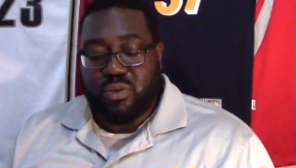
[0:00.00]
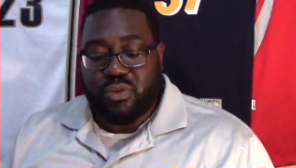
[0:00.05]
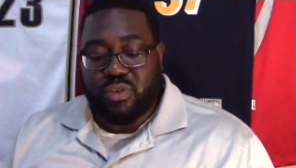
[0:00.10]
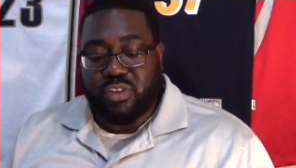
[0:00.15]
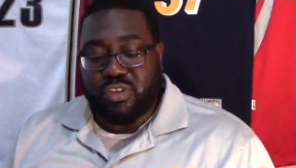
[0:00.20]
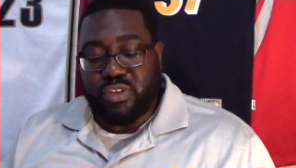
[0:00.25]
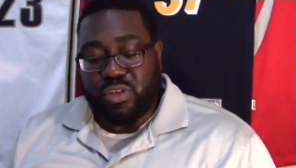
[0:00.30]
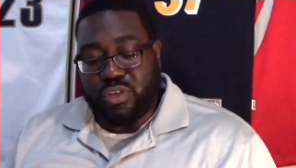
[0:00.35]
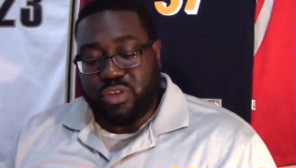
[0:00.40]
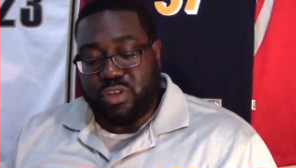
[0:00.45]

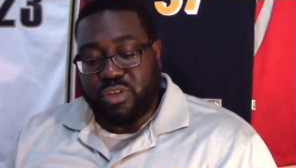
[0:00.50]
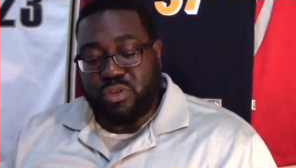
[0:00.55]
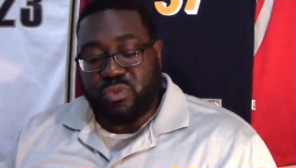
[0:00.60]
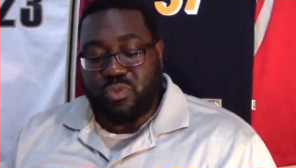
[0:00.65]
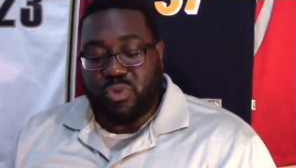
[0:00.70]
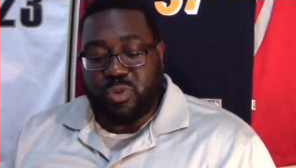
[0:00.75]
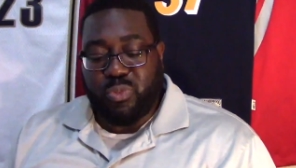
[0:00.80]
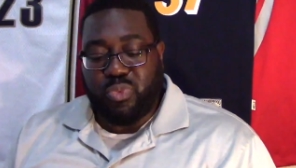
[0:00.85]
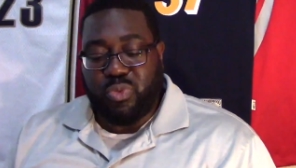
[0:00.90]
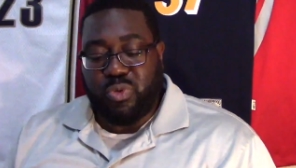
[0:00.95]
good
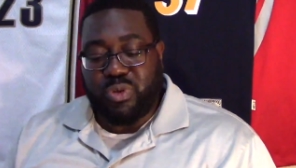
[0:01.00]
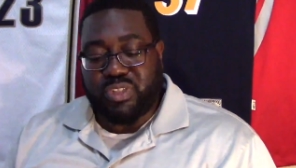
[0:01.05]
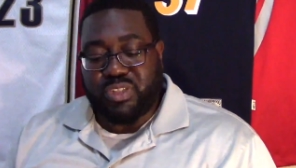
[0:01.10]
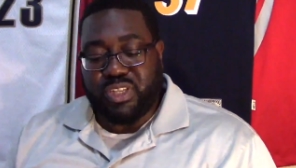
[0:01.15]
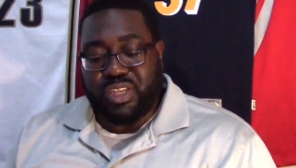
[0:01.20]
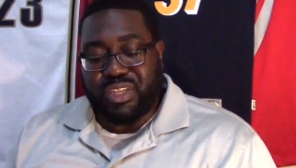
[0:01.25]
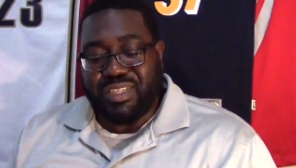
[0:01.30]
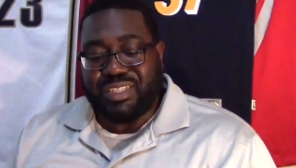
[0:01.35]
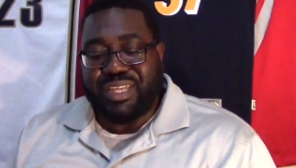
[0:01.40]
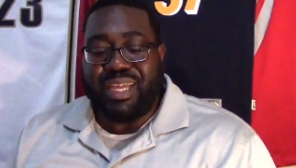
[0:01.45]
with
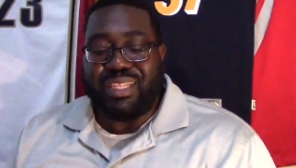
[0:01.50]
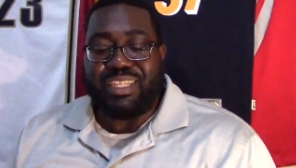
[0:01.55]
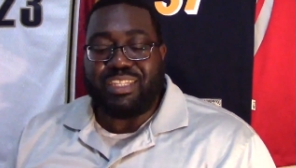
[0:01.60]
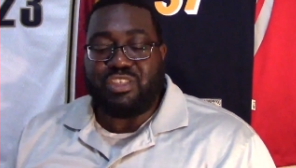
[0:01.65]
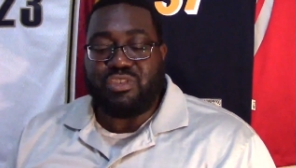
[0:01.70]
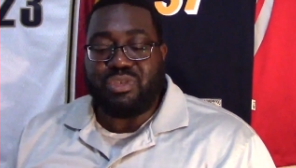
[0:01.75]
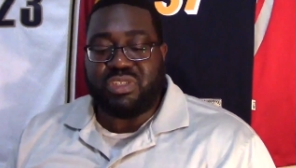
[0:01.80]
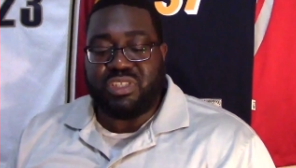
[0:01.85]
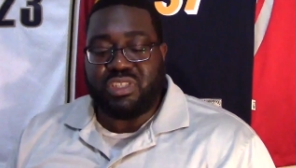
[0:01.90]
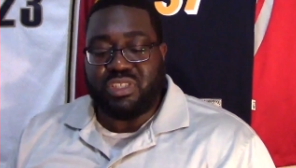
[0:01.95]
Porzingis. Not that
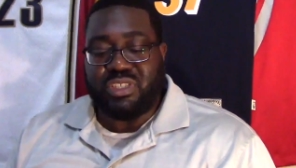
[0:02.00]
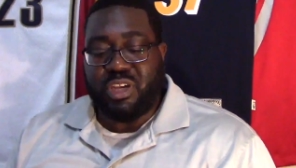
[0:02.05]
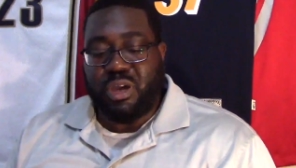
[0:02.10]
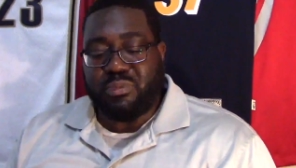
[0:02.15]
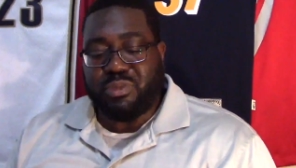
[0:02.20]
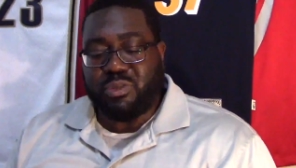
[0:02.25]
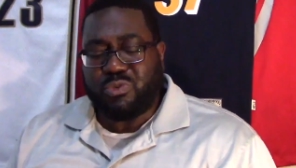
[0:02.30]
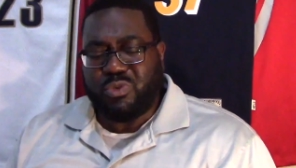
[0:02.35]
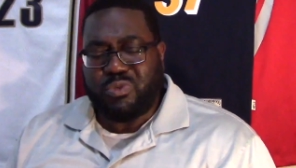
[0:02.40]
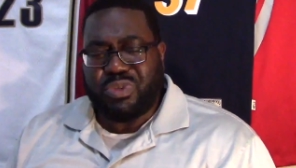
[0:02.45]
Tristan
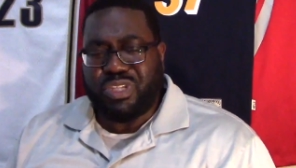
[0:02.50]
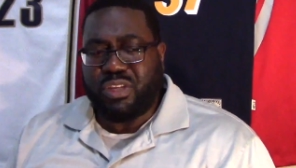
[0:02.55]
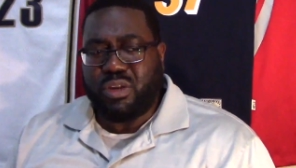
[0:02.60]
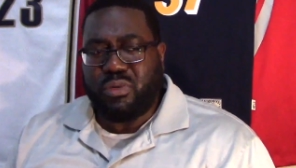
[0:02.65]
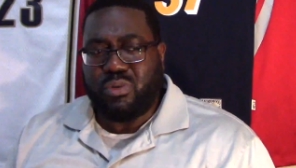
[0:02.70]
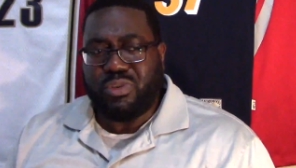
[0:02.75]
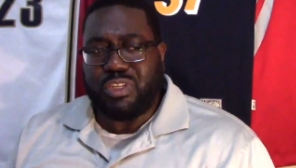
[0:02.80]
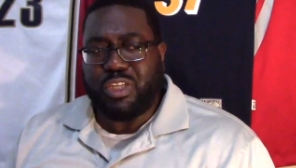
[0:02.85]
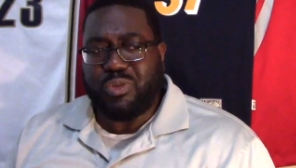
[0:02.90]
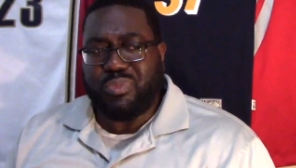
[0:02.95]
Thompson would be the
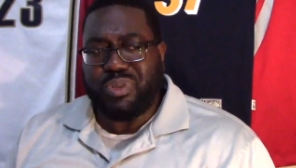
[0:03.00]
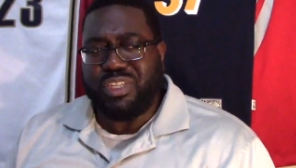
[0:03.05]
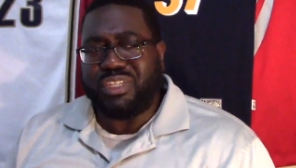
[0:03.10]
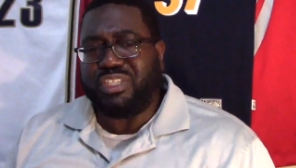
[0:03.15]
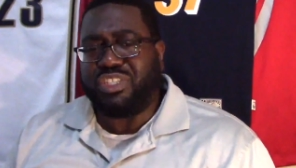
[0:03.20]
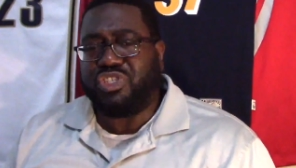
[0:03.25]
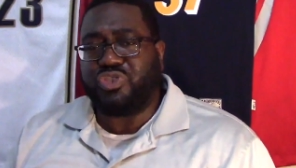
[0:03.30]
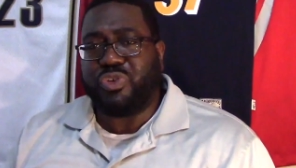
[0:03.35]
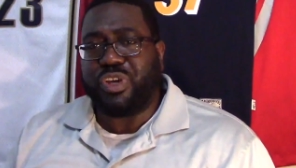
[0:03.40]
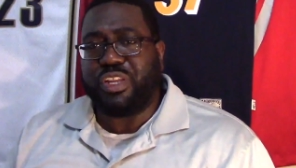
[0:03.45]
only
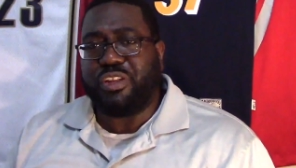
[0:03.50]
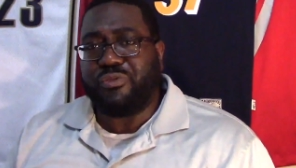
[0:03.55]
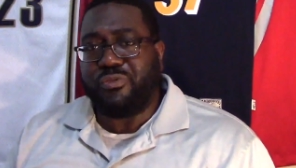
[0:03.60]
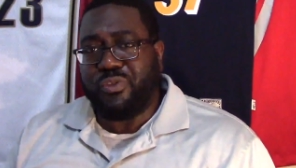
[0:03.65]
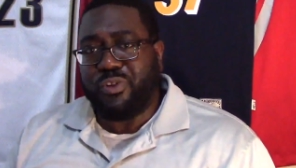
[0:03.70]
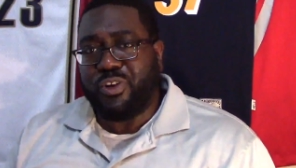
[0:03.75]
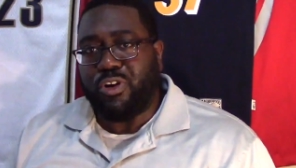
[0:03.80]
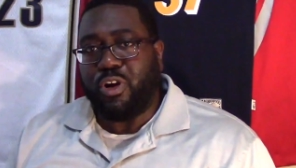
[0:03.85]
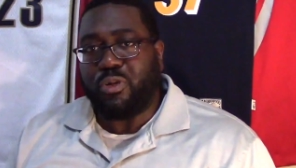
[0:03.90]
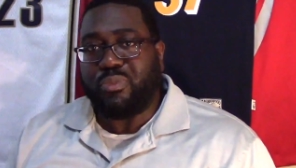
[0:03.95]
piece traded
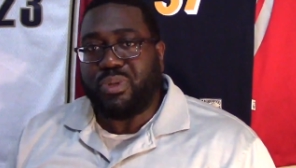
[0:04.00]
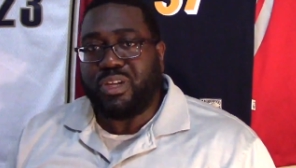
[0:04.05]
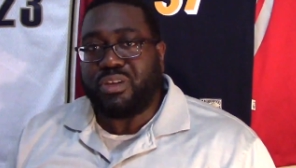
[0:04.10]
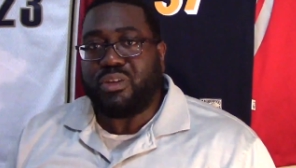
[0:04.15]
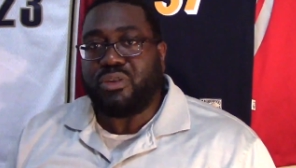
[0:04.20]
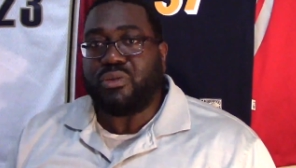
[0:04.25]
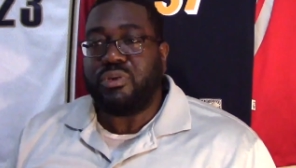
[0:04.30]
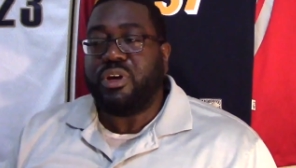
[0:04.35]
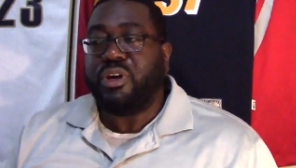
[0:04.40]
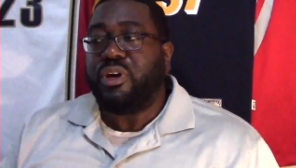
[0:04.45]
for
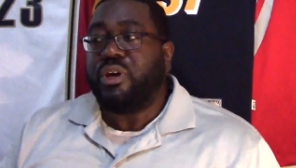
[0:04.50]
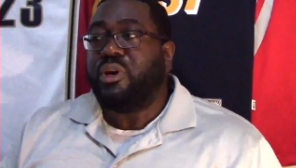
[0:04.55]
Carmelo,